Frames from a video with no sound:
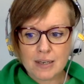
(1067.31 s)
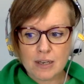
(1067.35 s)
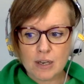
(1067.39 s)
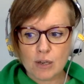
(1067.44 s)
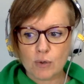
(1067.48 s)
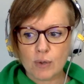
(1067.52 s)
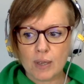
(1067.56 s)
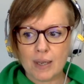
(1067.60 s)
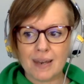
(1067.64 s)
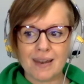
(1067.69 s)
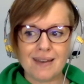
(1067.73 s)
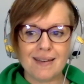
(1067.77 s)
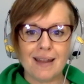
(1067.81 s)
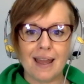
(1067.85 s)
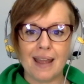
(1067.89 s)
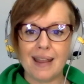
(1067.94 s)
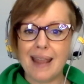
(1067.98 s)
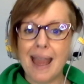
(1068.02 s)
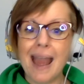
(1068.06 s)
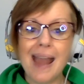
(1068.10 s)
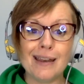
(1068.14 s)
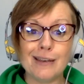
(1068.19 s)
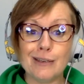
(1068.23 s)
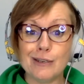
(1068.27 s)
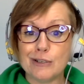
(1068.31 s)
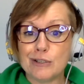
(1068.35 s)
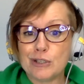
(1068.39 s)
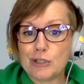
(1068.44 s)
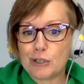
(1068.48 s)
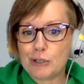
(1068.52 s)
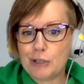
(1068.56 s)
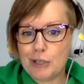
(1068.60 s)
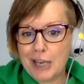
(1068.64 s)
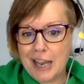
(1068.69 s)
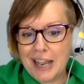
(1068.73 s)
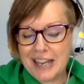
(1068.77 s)
You can, again, use your
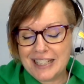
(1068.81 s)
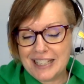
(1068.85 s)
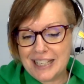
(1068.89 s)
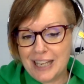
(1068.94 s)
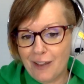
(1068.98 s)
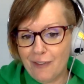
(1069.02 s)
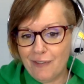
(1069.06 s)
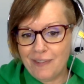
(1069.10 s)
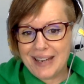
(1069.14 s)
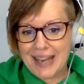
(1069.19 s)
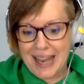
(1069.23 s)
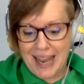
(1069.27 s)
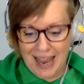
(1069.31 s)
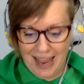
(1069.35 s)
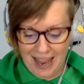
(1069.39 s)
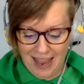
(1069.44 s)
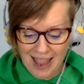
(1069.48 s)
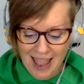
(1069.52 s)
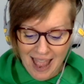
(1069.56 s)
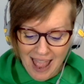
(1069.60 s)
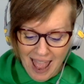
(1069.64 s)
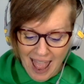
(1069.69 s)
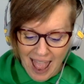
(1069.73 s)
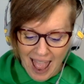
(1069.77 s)
creativity